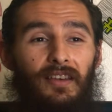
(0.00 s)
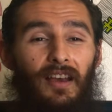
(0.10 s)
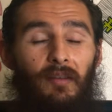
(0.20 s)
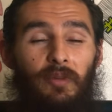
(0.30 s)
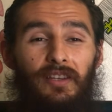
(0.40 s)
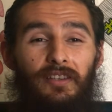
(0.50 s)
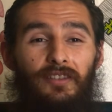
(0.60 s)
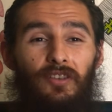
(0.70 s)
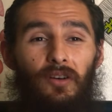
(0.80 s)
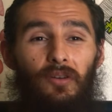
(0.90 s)
I mean, it's
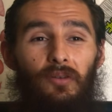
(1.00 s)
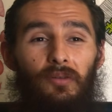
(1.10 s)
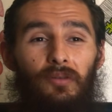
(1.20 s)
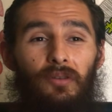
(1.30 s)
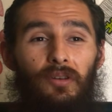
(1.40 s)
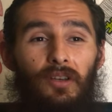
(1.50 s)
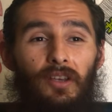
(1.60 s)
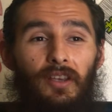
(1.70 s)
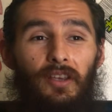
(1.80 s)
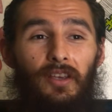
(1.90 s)
so
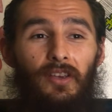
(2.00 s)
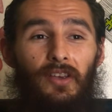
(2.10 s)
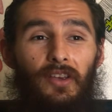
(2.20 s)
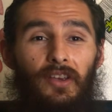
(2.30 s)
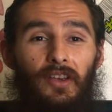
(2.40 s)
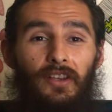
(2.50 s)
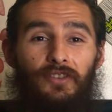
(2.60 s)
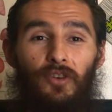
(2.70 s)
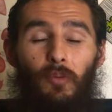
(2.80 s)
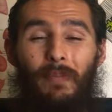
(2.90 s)

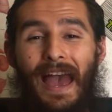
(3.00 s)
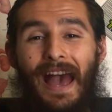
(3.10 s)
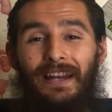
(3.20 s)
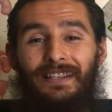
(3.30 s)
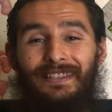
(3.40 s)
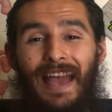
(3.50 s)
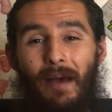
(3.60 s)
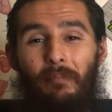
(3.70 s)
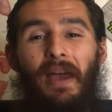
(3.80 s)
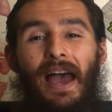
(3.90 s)
bad, it's
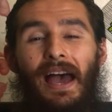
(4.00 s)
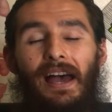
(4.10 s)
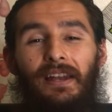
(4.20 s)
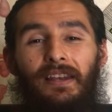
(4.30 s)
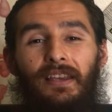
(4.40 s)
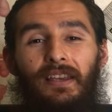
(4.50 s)
that bad,